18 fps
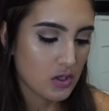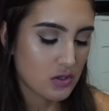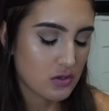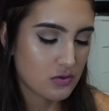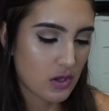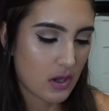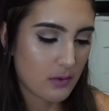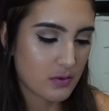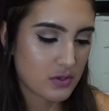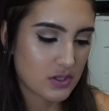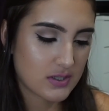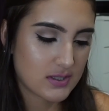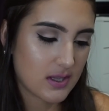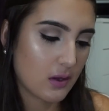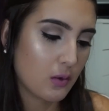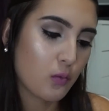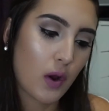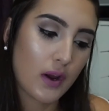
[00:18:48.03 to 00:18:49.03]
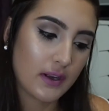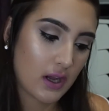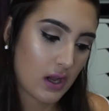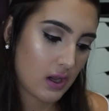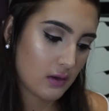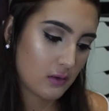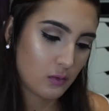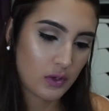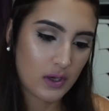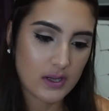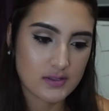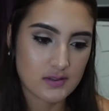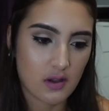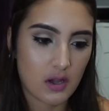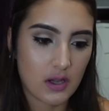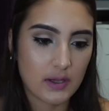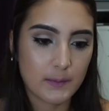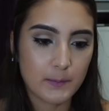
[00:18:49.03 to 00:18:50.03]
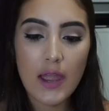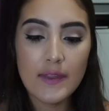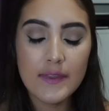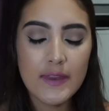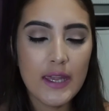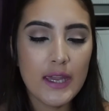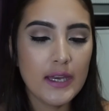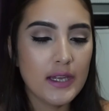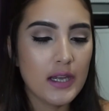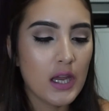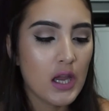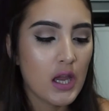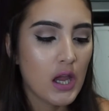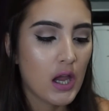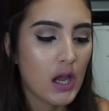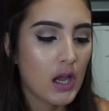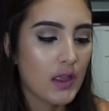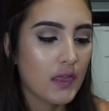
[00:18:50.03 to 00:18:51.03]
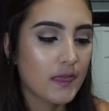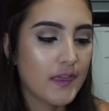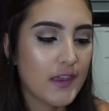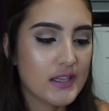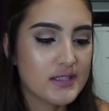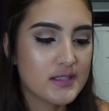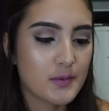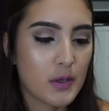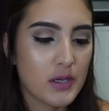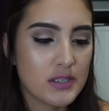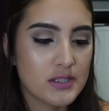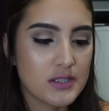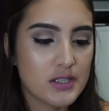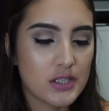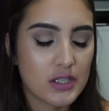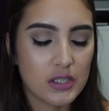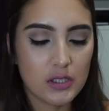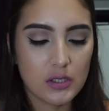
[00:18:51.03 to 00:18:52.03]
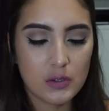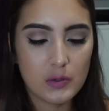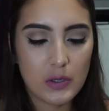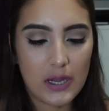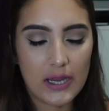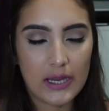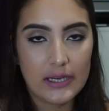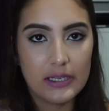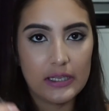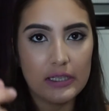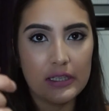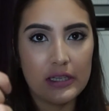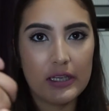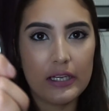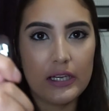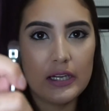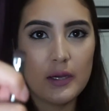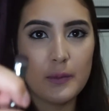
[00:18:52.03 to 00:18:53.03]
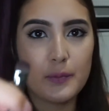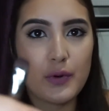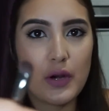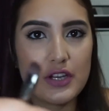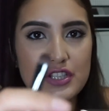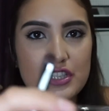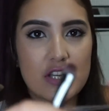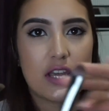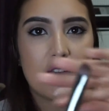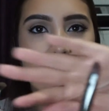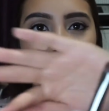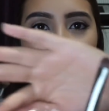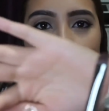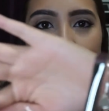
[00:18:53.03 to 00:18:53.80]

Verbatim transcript: So I was just like, why not, when I saw it. And then this one too, I needed a brush like